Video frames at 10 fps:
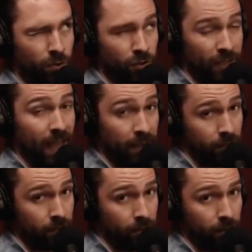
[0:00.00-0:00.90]
to the
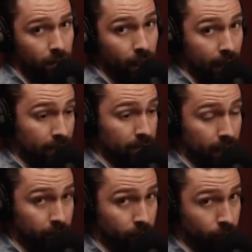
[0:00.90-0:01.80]
edge and
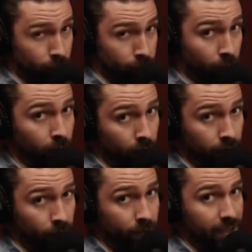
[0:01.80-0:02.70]
and roll
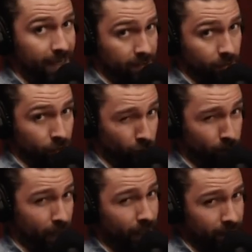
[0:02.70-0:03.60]
over, which isn't
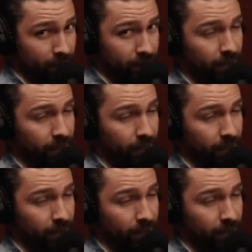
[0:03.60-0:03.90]
good practice.